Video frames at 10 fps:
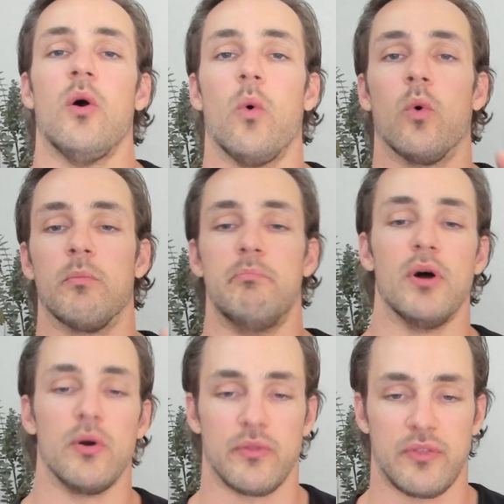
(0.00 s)
or
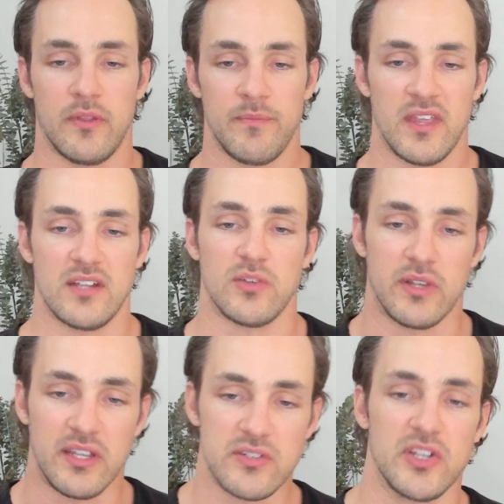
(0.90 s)
both. And so
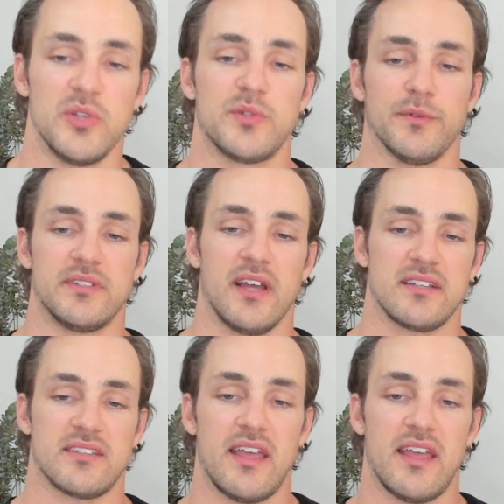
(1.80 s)
here's a useful test.